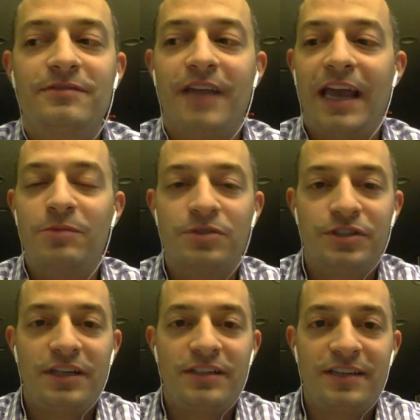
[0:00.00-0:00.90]
animal
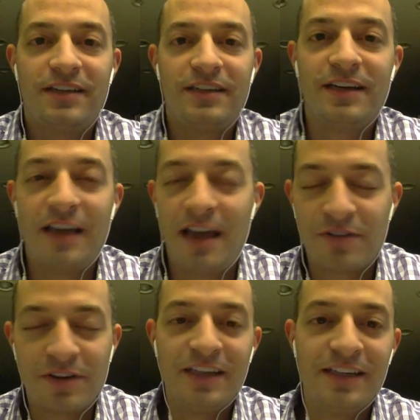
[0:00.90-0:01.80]
genitalia
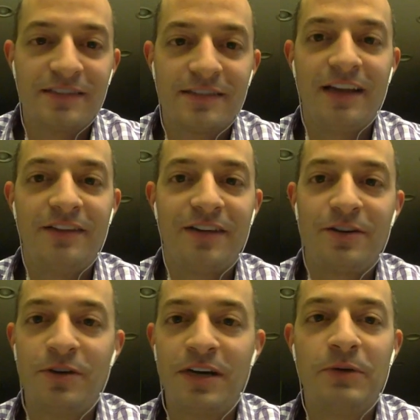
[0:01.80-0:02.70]
ever in his life. I
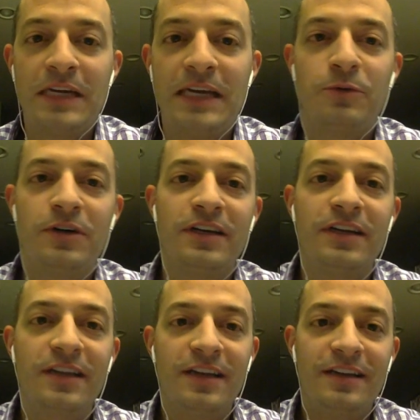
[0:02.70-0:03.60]
don't know anyone that would.
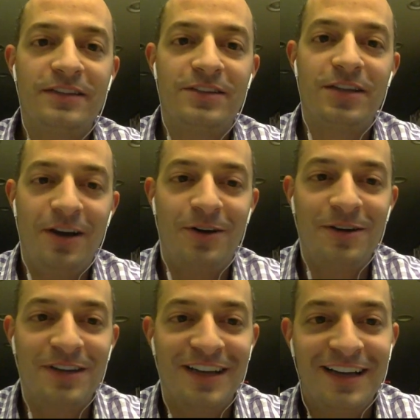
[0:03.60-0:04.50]

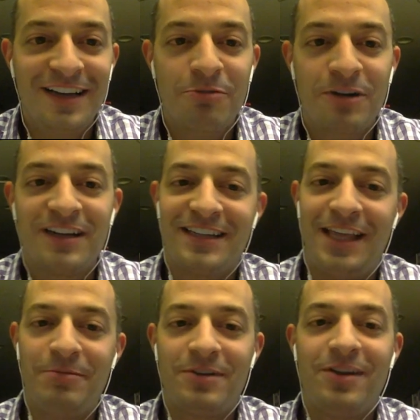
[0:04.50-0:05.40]
So we're going to
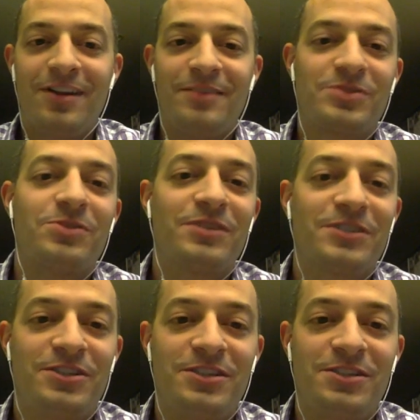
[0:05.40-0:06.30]
keep calling him
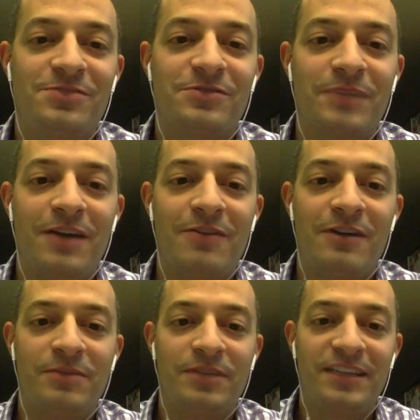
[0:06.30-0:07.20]
soulless ginger from now
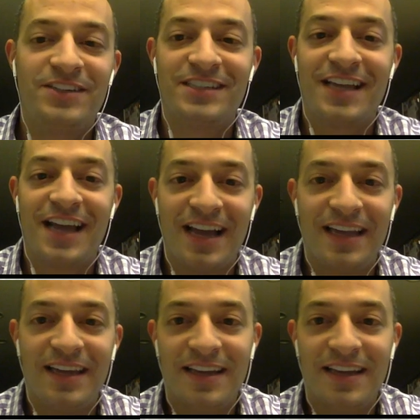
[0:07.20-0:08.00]
on. But here's a guy.